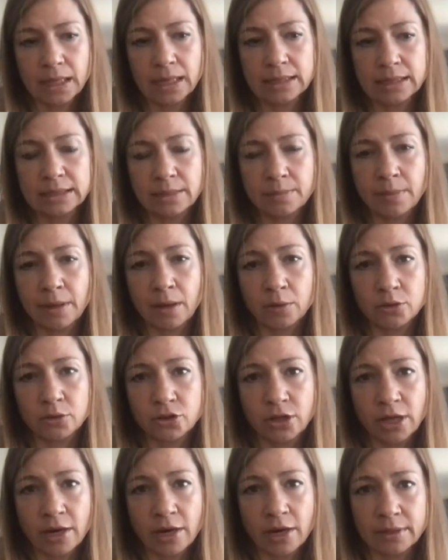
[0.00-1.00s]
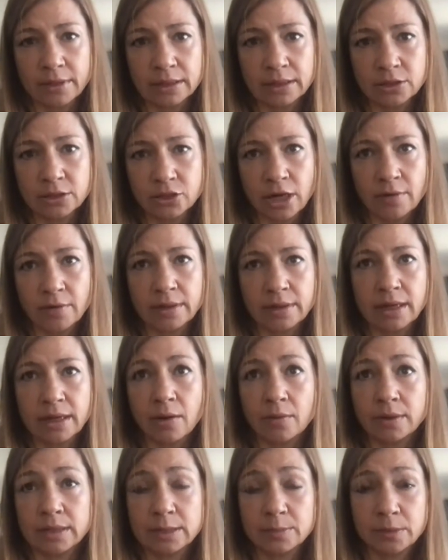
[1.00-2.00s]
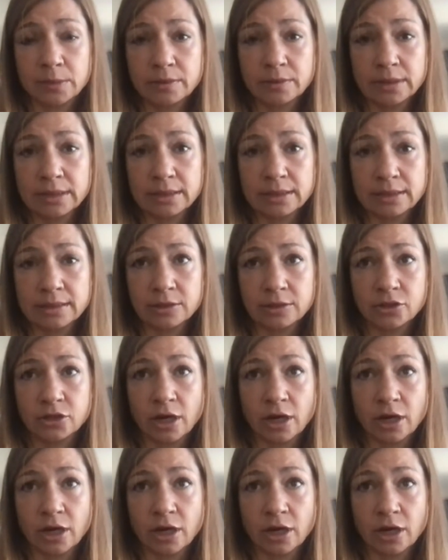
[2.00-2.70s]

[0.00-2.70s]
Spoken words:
it's about sharing our experience,